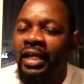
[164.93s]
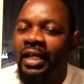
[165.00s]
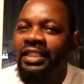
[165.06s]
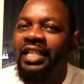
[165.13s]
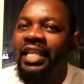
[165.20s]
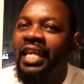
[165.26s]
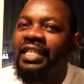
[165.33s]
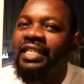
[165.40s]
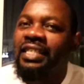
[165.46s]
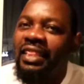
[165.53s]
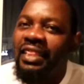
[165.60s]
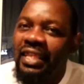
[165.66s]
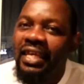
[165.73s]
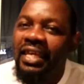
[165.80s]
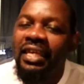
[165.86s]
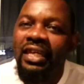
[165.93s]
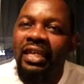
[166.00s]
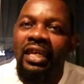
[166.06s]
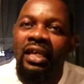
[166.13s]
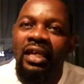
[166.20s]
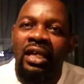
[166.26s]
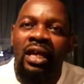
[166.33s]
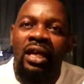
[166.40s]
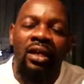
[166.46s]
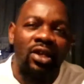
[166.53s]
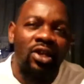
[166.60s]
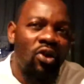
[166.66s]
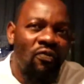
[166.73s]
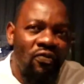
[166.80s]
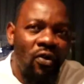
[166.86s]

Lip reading: she is thinking, you know,